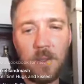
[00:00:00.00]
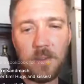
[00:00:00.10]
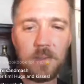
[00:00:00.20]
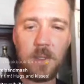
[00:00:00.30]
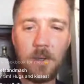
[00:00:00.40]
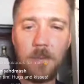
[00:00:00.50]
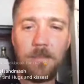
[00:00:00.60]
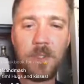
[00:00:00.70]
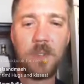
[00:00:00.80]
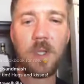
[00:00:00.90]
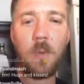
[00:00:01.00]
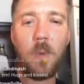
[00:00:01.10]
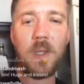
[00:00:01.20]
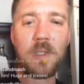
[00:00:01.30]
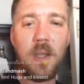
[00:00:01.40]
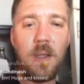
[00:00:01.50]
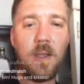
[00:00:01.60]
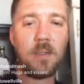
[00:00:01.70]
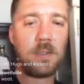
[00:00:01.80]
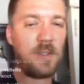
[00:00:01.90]
So Tuesday, Wednesday it
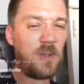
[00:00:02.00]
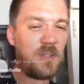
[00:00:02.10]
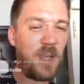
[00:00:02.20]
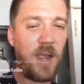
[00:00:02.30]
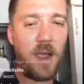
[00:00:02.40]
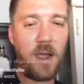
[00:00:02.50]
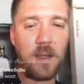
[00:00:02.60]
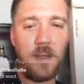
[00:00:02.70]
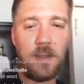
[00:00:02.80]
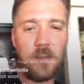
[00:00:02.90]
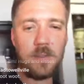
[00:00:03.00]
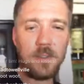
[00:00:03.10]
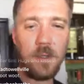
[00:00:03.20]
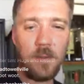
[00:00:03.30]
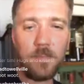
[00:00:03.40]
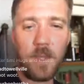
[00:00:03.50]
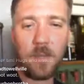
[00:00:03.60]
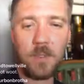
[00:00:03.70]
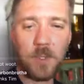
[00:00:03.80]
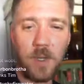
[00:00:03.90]
is. Thursday I got hockey, so I'm not going
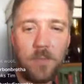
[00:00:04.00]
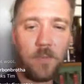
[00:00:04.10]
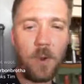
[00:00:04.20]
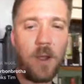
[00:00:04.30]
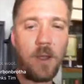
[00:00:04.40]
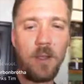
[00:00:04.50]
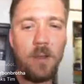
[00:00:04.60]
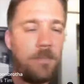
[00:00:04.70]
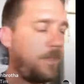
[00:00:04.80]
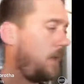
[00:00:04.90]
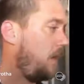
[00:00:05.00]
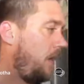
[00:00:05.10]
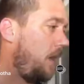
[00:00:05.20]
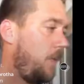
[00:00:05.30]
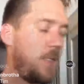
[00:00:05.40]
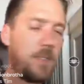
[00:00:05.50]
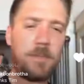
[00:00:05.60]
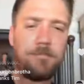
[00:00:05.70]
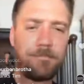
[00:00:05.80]
to be drinking before hockey. Anyways,